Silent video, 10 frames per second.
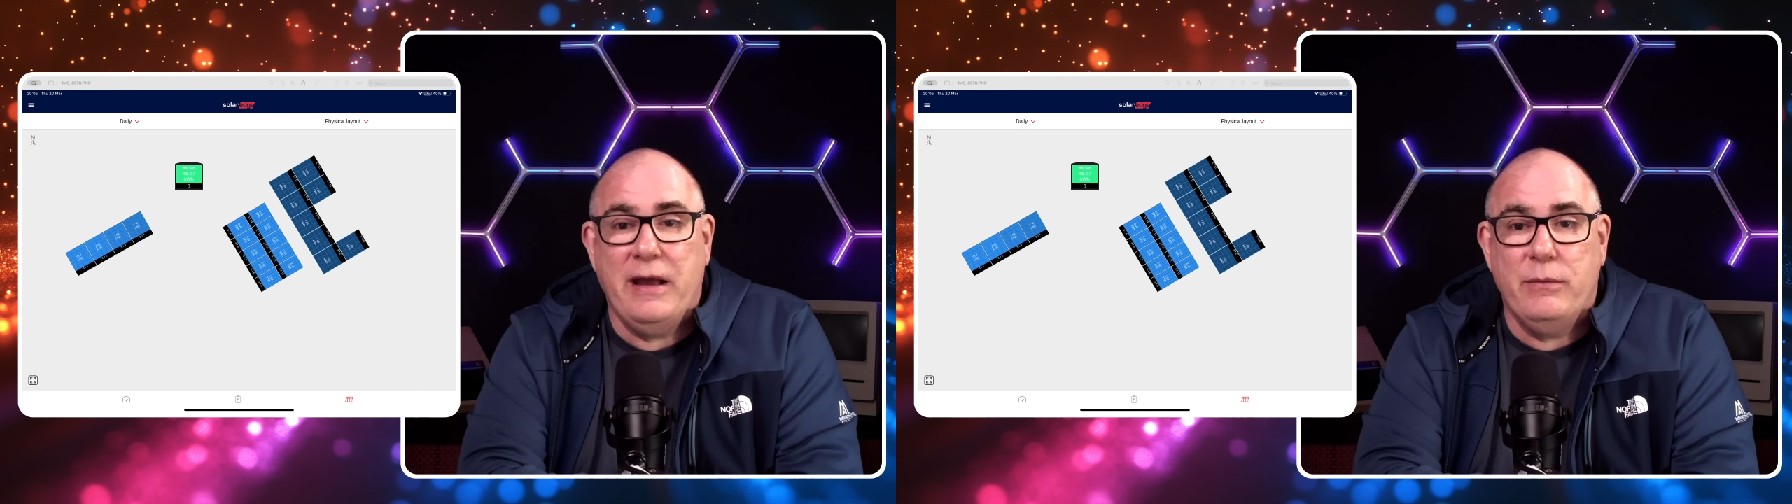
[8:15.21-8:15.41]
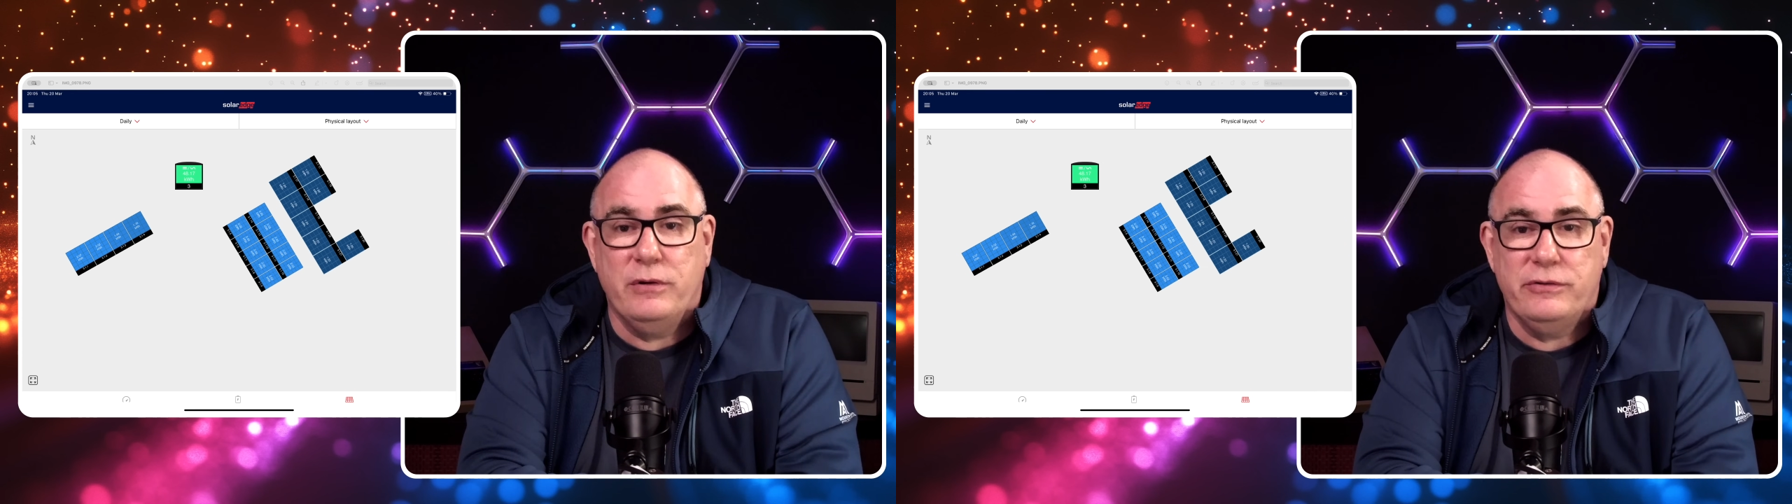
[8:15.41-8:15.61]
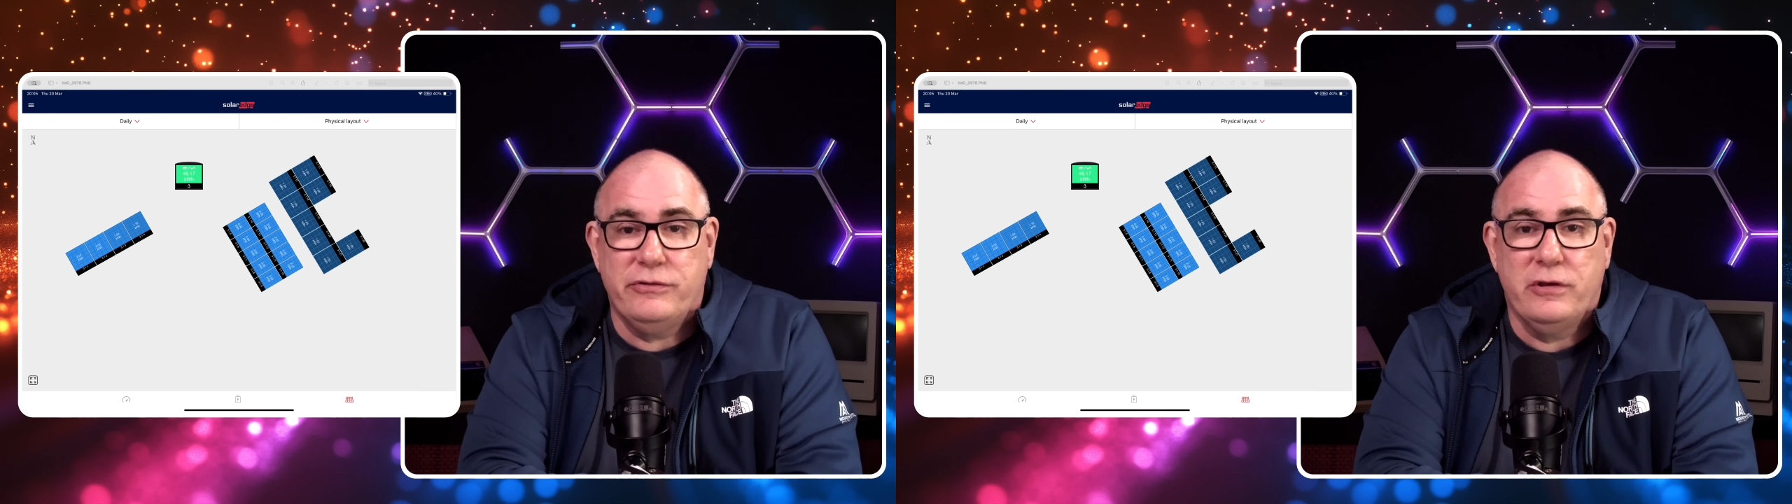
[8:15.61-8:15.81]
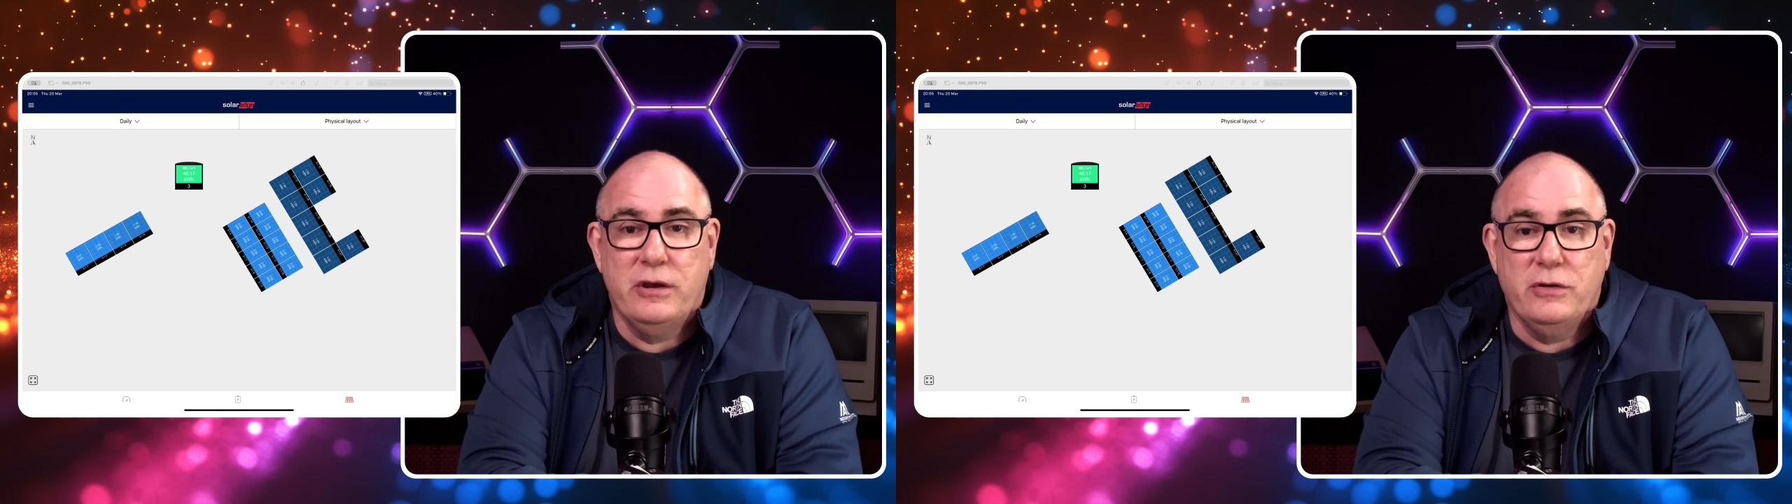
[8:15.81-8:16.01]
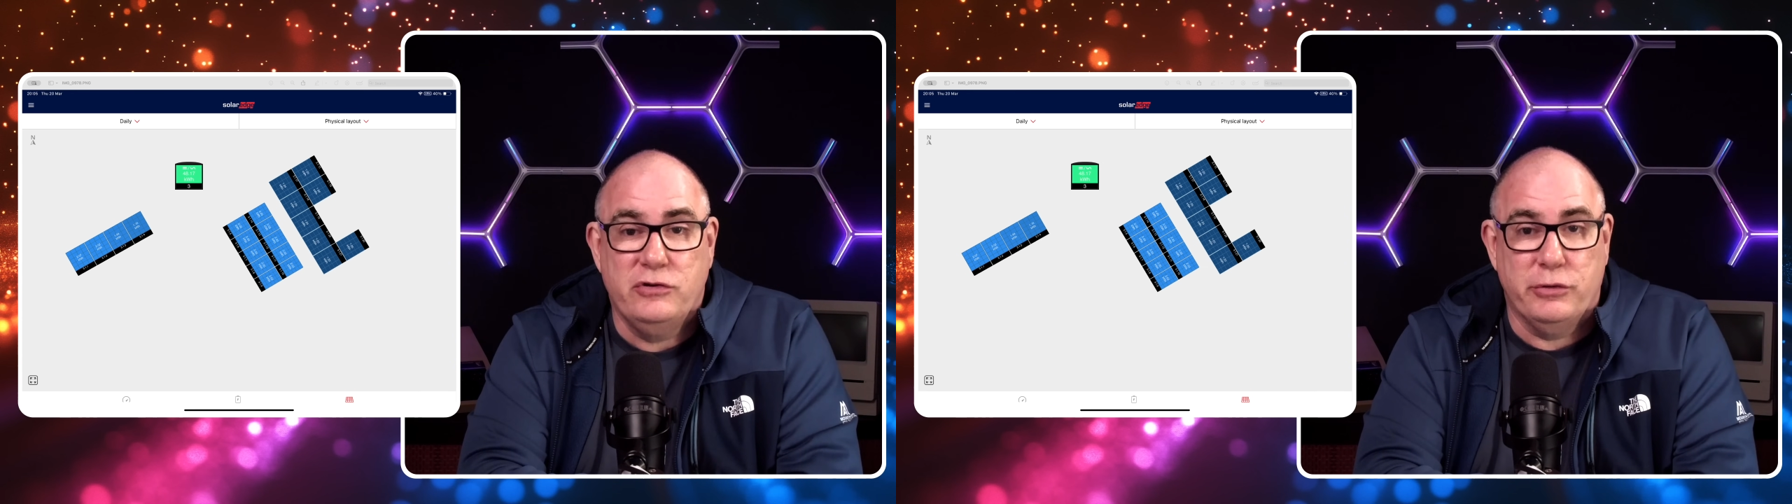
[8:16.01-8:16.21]
hours
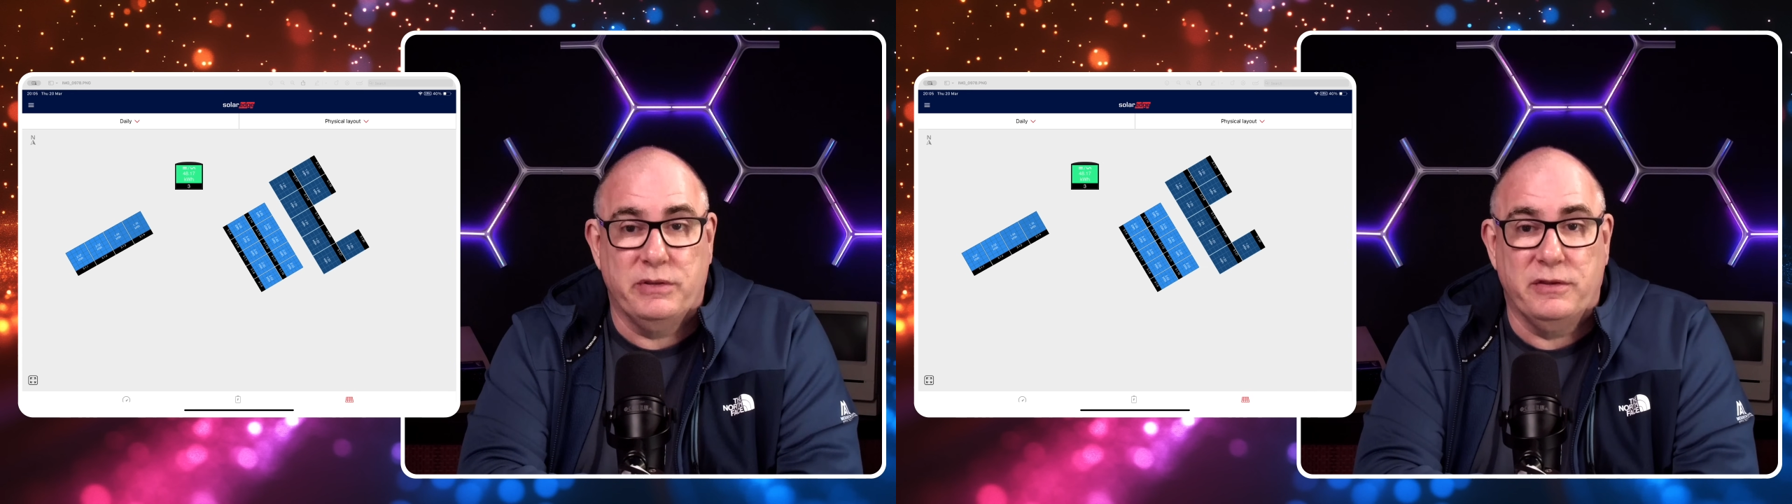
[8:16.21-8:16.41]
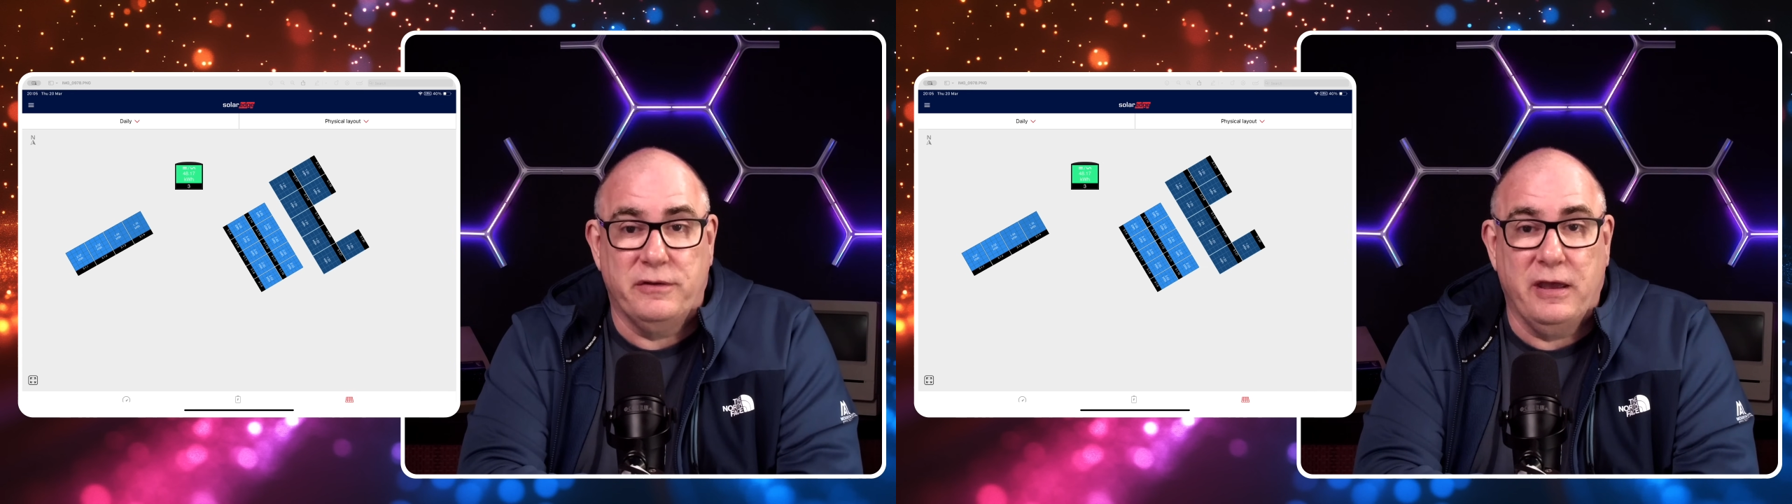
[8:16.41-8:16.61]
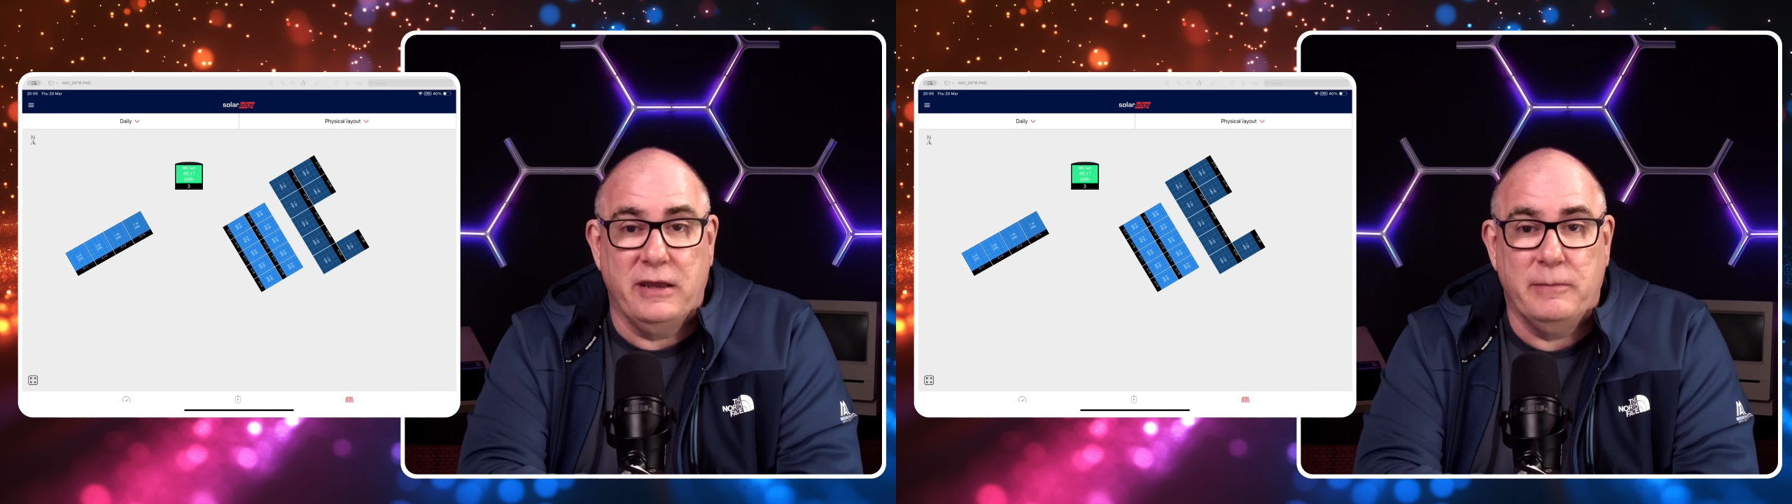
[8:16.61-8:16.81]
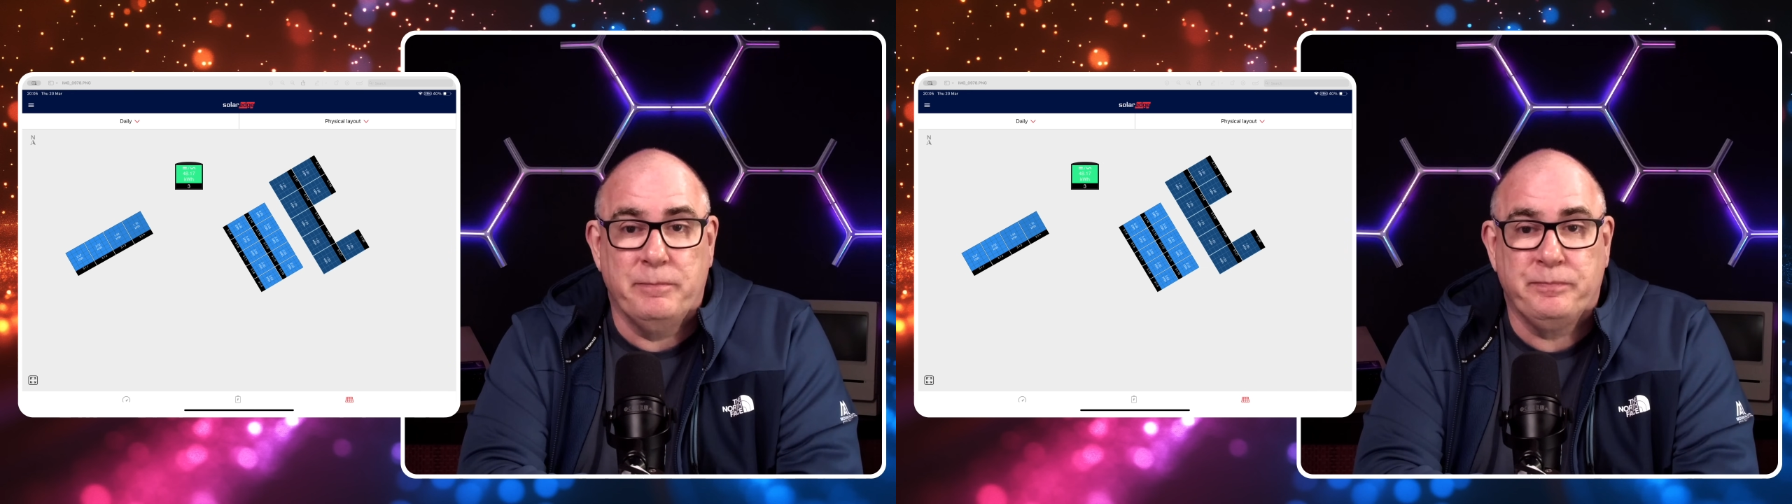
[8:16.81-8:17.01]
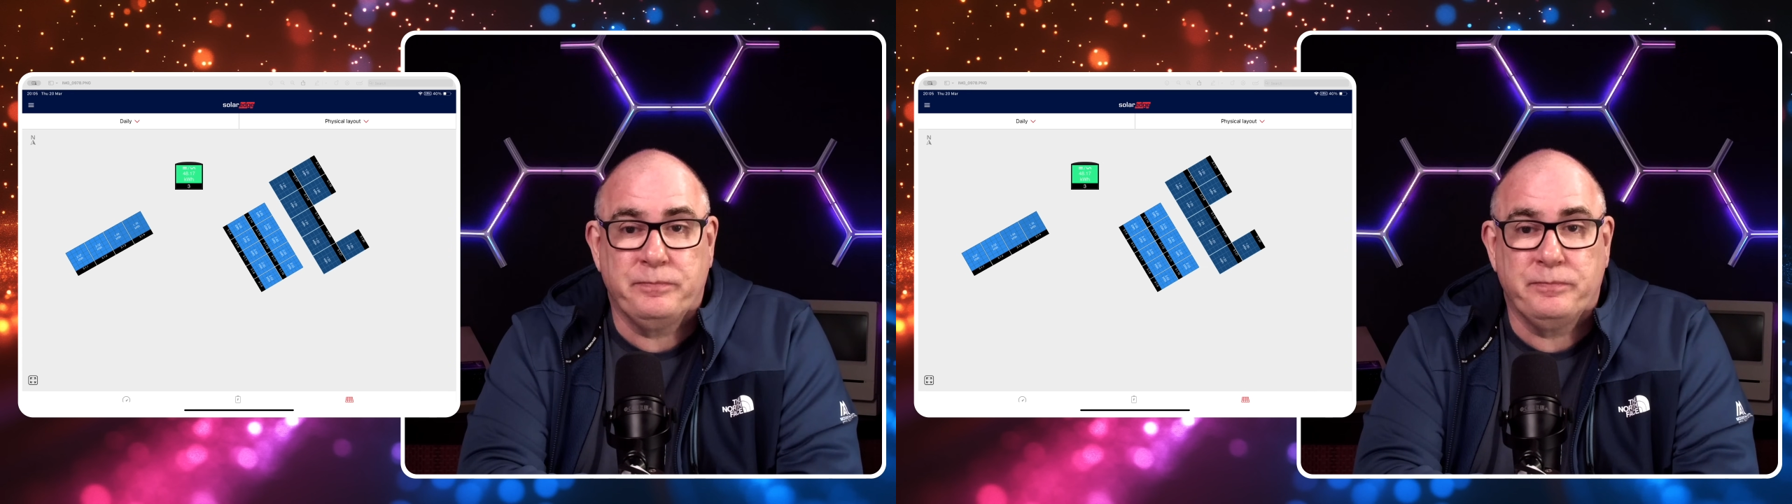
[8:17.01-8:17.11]
during the day.